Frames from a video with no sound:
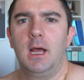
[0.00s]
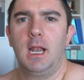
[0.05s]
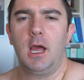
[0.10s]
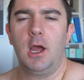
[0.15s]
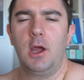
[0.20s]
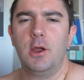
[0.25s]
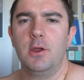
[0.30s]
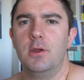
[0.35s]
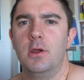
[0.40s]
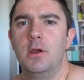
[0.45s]

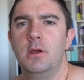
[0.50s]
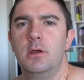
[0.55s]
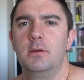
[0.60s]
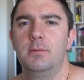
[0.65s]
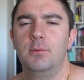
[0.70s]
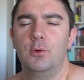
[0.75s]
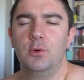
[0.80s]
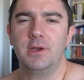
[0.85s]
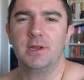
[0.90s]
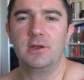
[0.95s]
Hello,
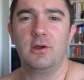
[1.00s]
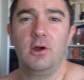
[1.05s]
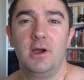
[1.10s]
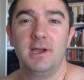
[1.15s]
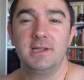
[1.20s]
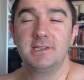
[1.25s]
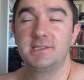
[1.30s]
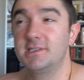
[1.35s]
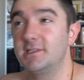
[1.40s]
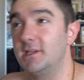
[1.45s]
morning
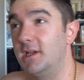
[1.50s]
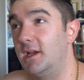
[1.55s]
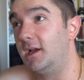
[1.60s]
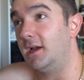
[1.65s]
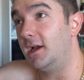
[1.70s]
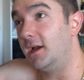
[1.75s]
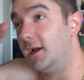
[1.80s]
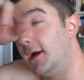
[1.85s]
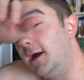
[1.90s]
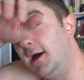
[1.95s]
guys.
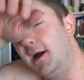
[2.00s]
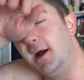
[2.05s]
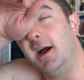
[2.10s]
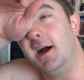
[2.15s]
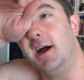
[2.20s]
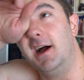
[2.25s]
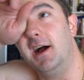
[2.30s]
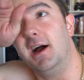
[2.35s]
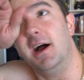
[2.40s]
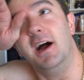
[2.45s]

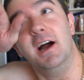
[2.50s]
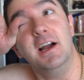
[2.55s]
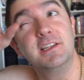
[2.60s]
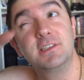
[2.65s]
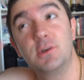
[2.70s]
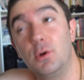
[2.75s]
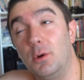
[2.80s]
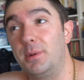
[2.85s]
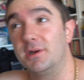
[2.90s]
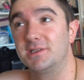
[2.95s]
Uh,
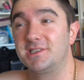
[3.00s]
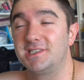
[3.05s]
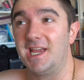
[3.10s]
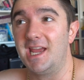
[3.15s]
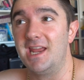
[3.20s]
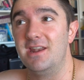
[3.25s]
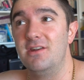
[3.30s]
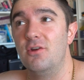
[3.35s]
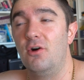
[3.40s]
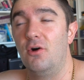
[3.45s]
it's quarter past
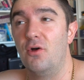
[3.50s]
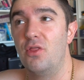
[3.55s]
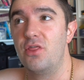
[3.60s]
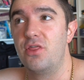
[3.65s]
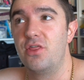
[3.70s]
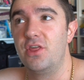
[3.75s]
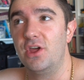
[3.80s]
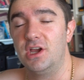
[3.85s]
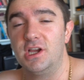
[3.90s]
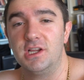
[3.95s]
ten on
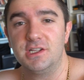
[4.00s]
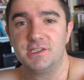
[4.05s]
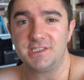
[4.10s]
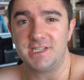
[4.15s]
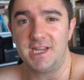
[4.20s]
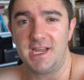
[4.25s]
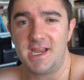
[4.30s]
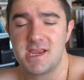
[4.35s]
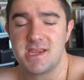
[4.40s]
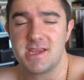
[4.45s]

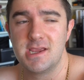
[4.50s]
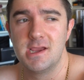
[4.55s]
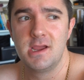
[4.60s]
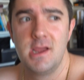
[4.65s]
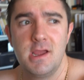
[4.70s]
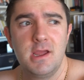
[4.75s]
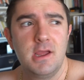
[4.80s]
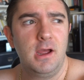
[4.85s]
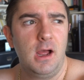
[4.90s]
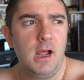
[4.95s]
Thursday.
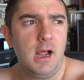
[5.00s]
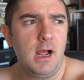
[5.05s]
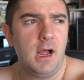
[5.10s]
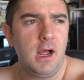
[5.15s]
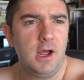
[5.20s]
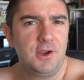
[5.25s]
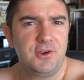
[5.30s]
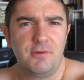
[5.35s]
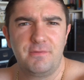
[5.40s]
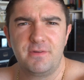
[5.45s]
Uh,
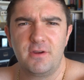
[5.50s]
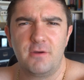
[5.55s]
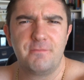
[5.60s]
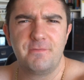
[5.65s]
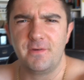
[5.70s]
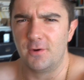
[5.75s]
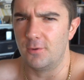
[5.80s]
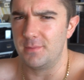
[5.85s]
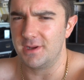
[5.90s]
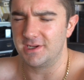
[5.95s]
I don't think I
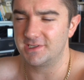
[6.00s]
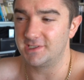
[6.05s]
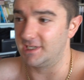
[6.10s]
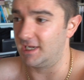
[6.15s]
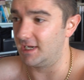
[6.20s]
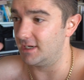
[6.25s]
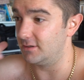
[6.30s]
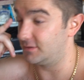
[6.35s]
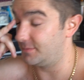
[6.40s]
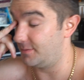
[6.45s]
filmed
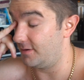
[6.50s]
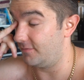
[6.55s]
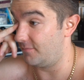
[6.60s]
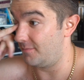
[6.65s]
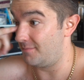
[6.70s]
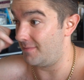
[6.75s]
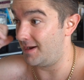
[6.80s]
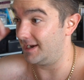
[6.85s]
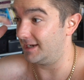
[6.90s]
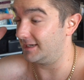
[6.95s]
yesterday, it was a bit of
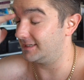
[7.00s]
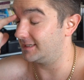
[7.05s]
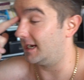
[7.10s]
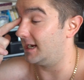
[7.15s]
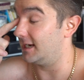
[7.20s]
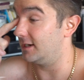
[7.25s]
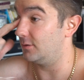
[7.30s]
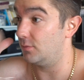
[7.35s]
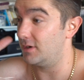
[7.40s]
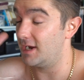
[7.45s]
a manic
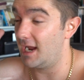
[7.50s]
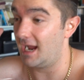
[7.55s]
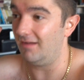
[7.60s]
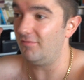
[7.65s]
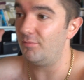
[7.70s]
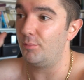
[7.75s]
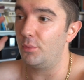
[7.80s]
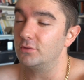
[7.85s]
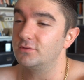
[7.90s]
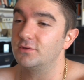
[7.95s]
day. We
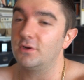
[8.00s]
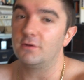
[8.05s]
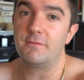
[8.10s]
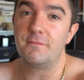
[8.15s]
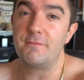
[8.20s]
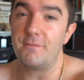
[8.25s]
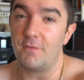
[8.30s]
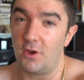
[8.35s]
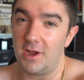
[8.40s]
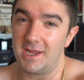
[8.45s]
have booked our
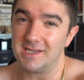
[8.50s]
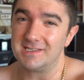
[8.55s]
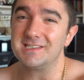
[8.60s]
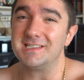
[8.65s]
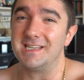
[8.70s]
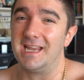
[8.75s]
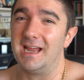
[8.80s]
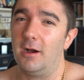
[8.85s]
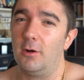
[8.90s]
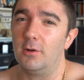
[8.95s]

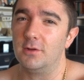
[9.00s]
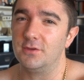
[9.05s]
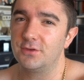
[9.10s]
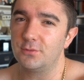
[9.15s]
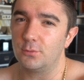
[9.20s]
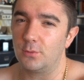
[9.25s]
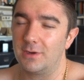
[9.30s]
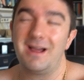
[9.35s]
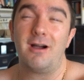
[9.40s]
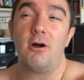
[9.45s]
flights now and
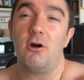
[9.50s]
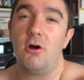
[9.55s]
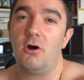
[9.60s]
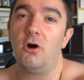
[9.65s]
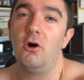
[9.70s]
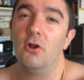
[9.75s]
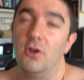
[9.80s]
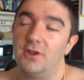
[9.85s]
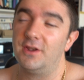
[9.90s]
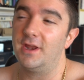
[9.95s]
sorted out our
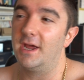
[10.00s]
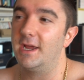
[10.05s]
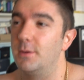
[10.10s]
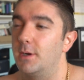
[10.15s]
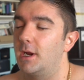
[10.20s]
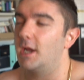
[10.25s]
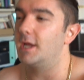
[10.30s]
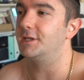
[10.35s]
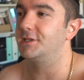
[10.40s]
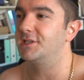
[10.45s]
holiday.
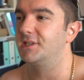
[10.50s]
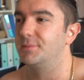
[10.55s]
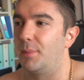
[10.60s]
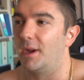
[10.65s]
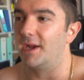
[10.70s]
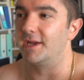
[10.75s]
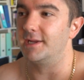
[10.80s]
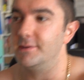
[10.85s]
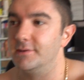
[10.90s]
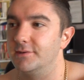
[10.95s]
We're going to
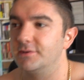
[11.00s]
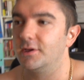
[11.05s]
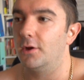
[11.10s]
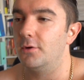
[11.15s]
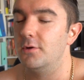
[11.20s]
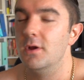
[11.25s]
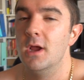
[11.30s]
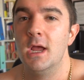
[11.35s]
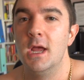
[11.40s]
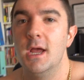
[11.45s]
Spain,
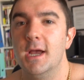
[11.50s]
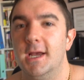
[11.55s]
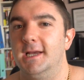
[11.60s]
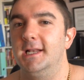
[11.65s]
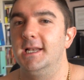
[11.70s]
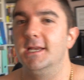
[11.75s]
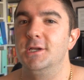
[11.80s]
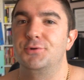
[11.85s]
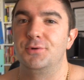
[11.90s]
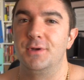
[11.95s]
so
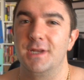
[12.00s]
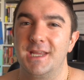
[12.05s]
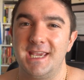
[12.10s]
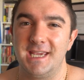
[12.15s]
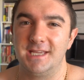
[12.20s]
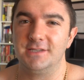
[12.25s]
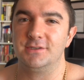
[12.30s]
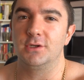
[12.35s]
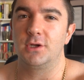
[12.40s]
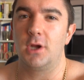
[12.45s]
Alicia and the
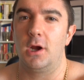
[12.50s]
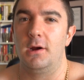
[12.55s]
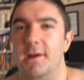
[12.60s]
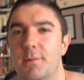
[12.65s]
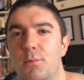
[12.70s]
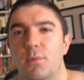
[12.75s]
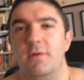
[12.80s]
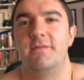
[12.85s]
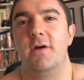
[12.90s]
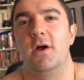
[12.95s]
kids are
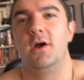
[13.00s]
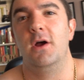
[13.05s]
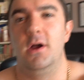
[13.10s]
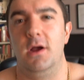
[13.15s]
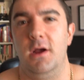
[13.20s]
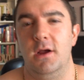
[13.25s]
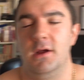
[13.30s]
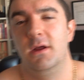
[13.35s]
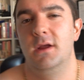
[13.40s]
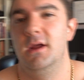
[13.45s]
going with
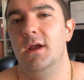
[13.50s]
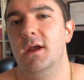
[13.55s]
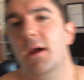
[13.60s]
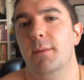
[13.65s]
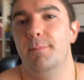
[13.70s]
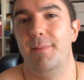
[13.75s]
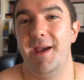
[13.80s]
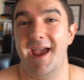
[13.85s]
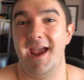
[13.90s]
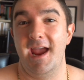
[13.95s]
her
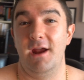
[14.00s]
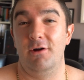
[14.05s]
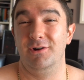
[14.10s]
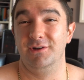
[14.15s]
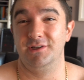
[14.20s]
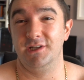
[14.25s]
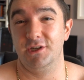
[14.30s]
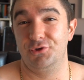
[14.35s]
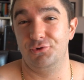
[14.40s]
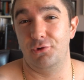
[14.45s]

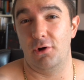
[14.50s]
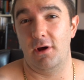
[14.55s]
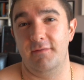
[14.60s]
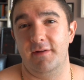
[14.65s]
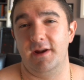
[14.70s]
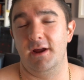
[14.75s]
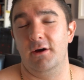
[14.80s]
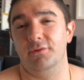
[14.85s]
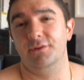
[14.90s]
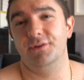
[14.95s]
parents. Are
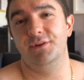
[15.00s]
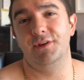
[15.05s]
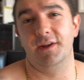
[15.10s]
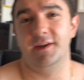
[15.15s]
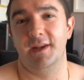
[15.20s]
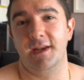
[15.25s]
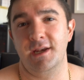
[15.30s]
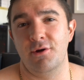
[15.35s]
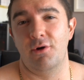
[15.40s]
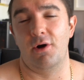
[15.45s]
driving out on
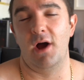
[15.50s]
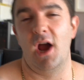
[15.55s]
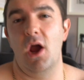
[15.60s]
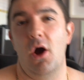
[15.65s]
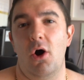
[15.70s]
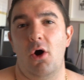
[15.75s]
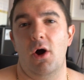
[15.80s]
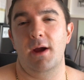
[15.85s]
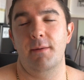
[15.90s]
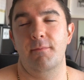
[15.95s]
Sunday night.
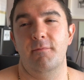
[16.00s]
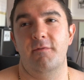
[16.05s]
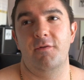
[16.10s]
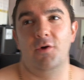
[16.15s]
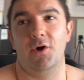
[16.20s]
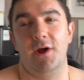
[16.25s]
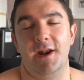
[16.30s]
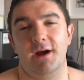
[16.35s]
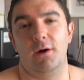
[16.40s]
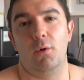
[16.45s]
I'm
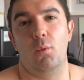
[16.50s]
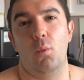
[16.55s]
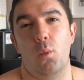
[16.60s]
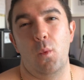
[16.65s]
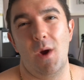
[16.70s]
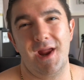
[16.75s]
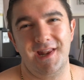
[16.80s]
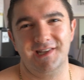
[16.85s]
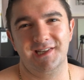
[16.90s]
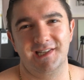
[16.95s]
flying out
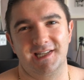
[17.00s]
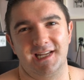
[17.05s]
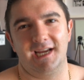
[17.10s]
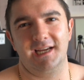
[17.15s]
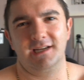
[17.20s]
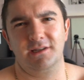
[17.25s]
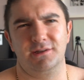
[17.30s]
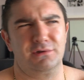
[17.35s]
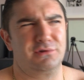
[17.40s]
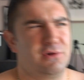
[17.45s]
Wednesday
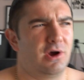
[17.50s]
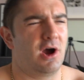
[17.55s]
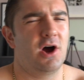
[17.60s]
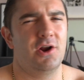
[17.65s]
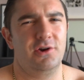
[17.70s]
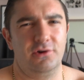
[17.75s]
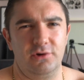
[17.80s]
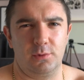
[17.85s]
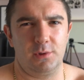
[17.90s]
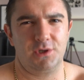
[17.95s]
because it was like one
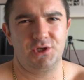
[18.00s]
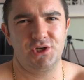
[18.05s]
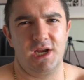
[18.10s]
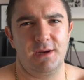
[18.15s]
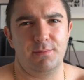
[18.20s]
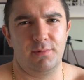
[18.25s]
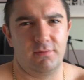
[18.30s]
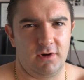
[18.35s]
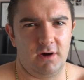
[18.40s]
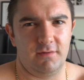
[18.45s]
hundred quid
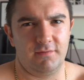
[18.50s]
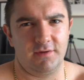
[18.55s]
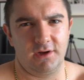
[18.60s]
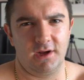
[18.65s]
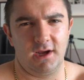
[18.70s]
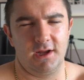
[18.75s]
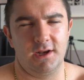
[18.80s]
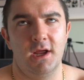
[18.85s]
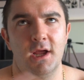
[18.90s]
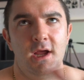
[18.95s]
cheaper rather than
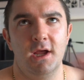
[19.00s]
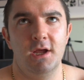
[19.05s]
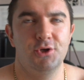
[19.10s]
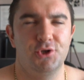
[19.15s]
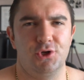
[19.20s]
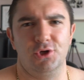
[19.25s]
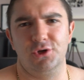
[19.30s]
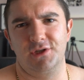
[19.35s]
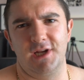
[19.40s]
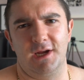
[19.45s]
going.
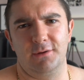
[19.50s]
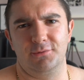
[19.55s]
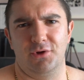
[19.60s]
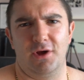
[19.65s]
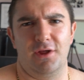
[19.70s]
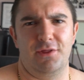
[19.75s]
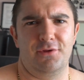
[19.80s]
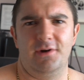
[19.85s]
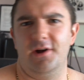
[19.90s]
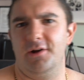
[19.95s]
Tuesday was
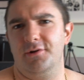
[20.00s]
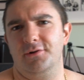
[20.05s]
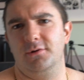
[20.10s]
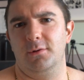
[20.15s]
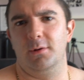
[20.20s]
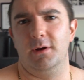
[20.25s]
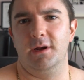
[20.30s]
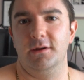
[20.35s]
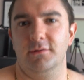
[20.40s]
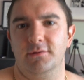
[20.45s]
like three hundred
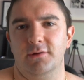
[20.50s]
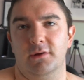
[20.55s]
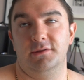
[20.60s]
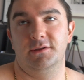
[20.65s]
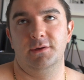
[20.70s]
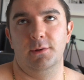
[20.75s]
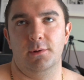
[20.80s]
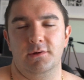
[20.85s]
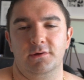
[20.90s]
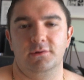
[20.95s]
quid, it's like
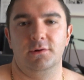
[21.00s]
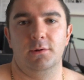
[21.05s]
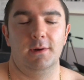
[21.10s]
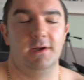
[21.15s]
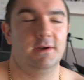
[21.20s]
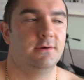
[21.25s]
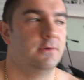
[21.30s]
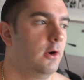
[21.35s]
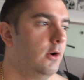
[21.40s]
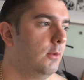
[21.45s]
two hundred
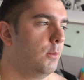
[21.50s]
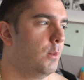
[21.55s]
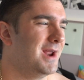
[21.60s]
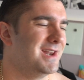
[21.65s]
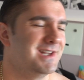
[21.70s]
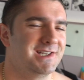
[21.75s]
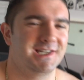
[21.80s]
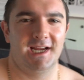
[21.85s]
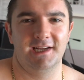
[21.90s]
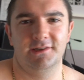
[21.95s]
quid on
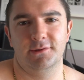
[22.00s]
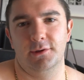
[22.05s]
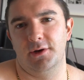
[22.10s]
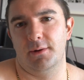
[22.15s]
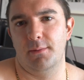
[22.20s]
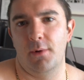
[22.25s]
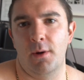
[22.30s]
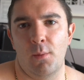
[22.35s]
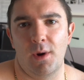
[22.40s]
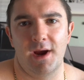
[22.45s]
Wednesday, so I
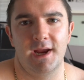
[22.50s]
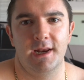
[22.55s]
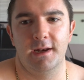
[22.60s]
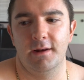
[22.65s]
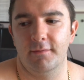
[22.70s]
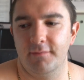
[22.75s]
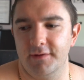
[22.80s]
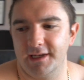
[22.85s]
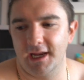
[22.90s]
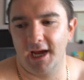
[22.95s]
don't mind waiting
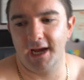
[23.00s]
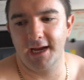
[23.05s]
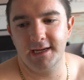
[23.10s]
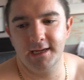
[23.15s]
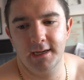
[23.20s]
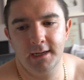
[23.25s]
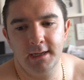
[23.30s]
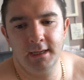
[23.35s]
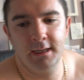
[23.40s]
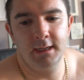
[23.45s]
another day.